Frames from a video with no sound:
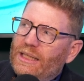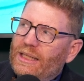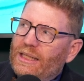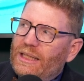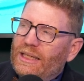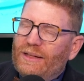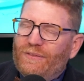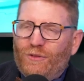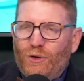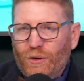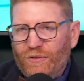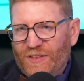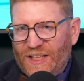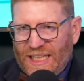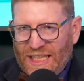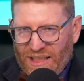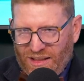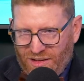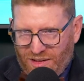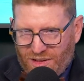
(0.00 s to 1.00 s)
if you have
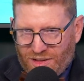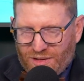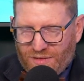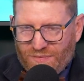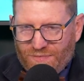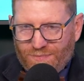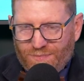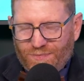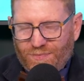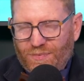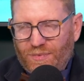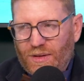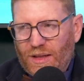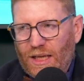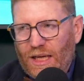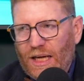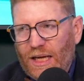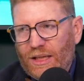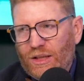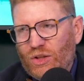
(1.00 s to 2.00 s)
kids
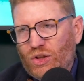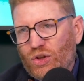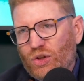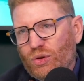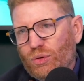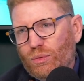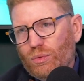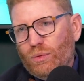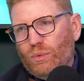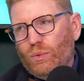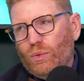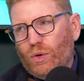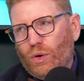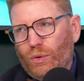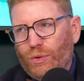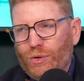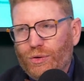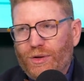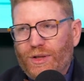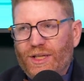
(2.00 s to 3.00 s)
and you go to
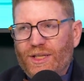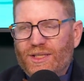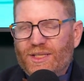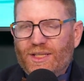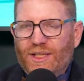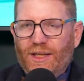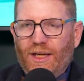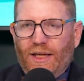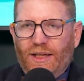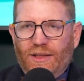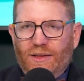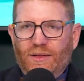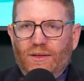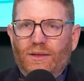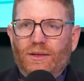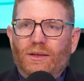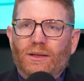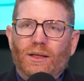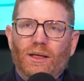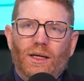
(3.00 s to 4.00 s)
your kids tonight
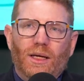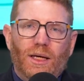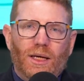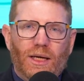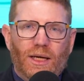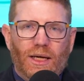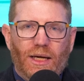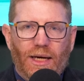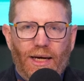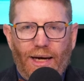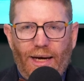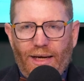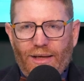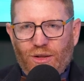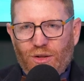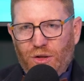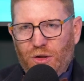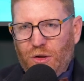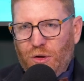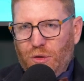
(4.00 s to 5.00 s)
and
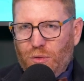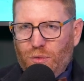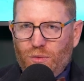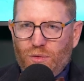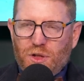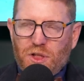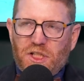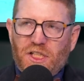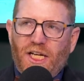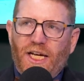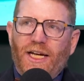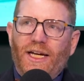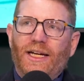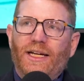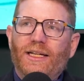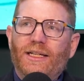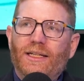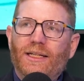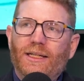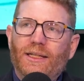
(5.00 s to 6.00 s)
you
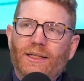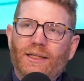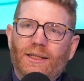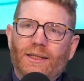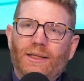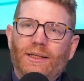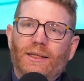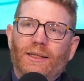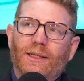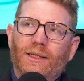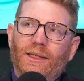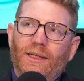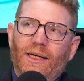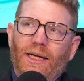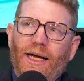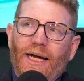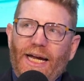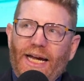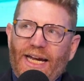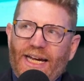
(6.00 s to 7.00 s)
say,
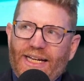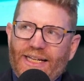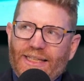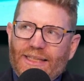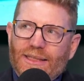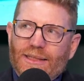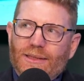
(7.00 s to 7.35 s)
hey,